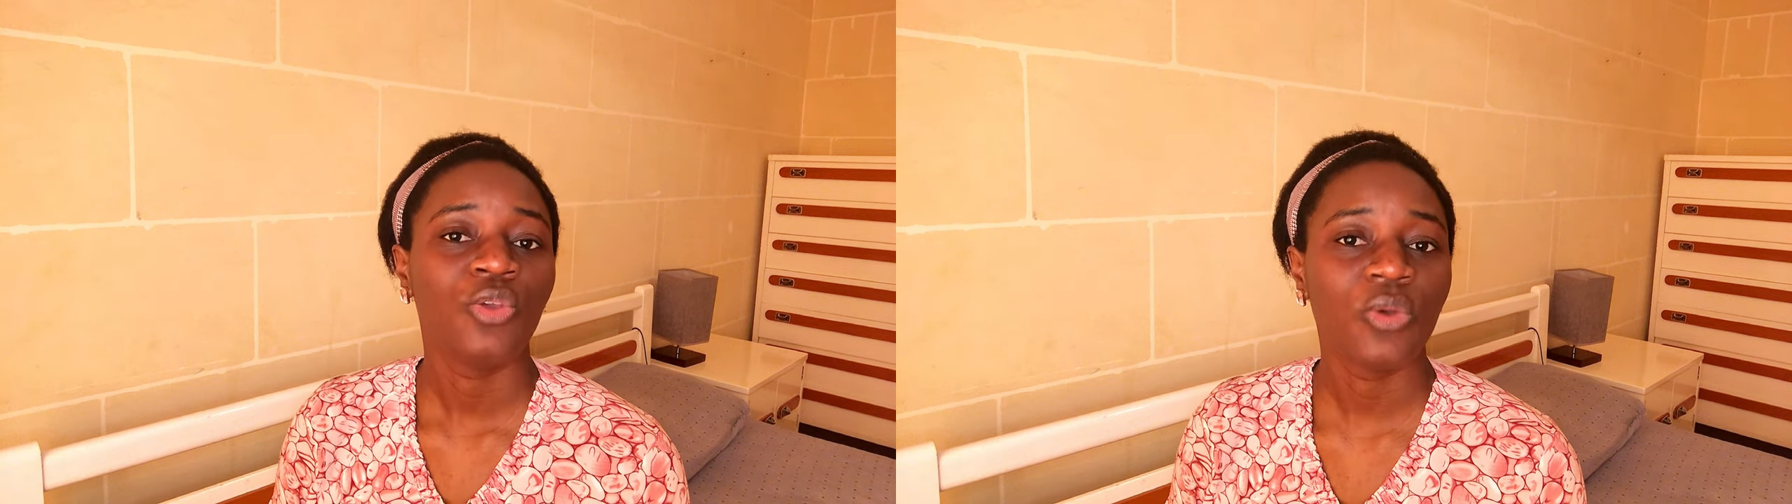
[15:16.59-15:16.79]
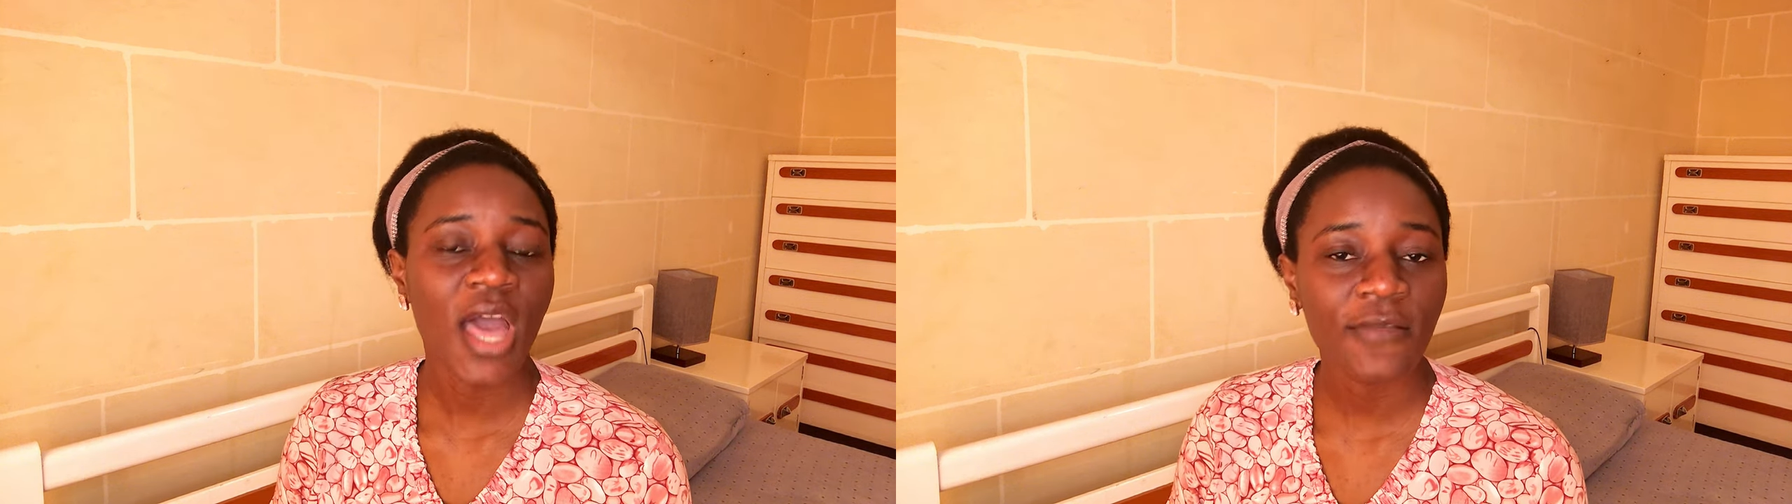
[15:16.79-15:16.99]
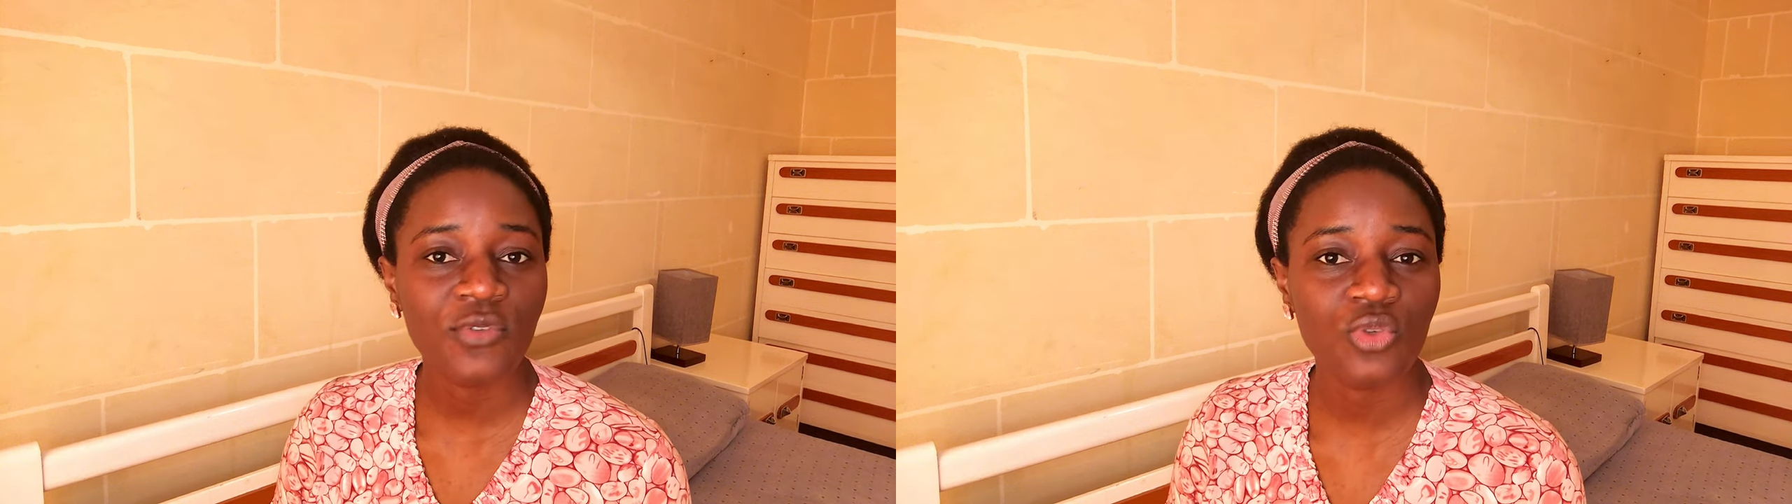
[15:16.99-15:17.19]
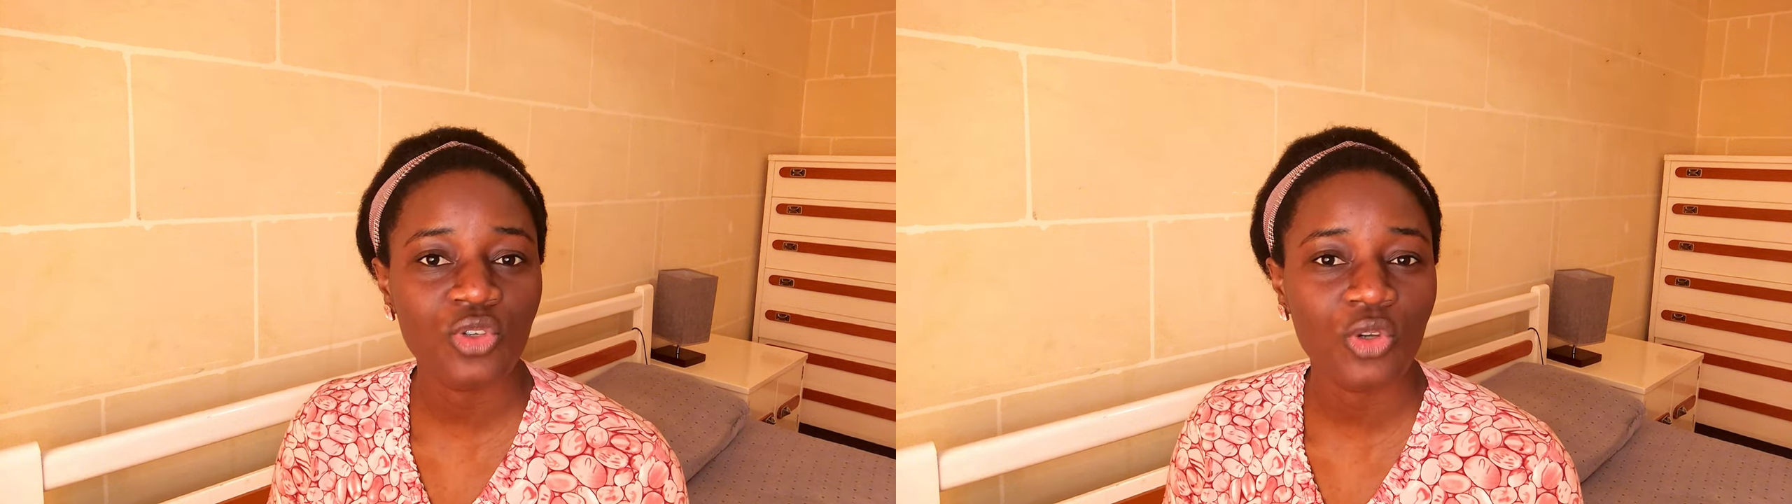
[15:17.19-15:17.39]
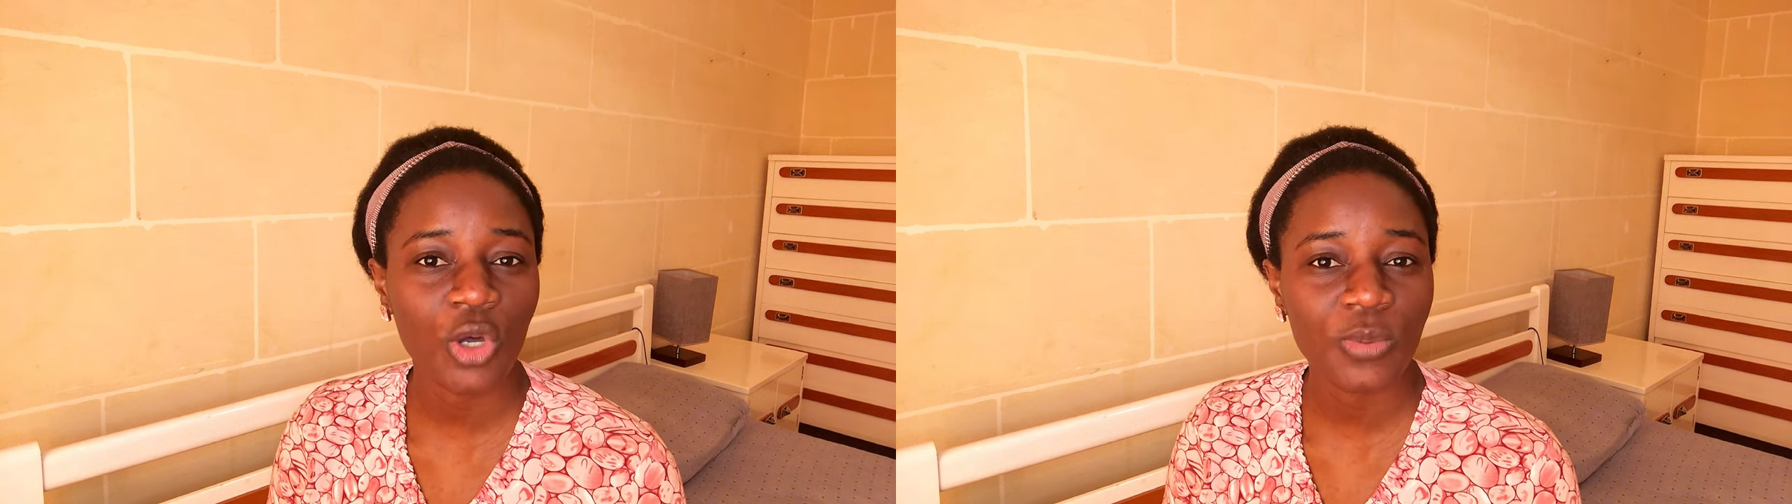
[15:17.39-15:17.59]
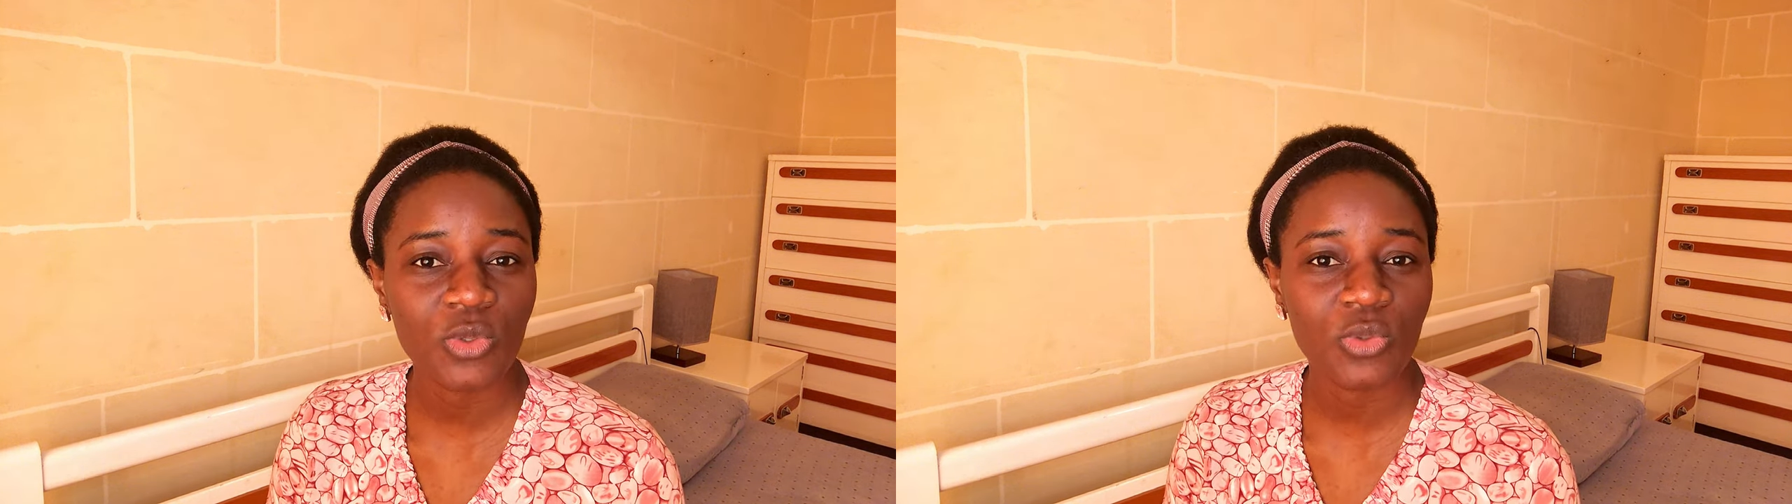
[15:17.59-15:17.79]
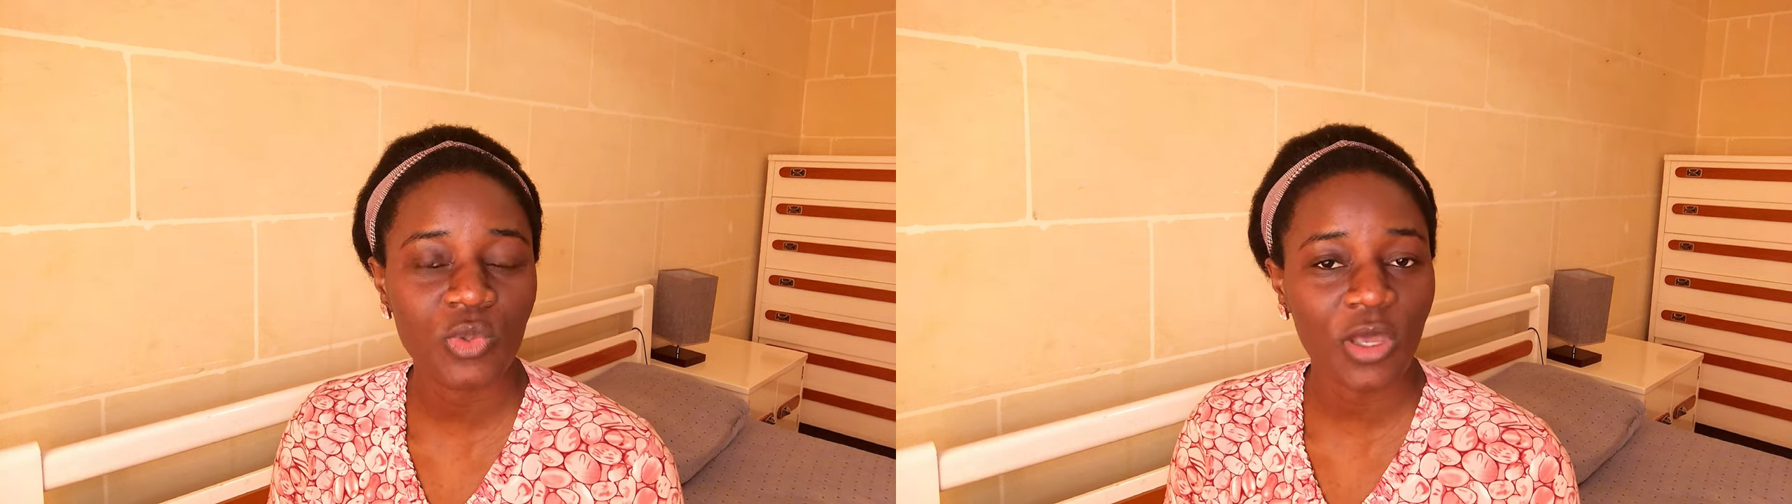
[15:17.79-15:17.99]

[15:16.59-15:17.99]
You have to show up to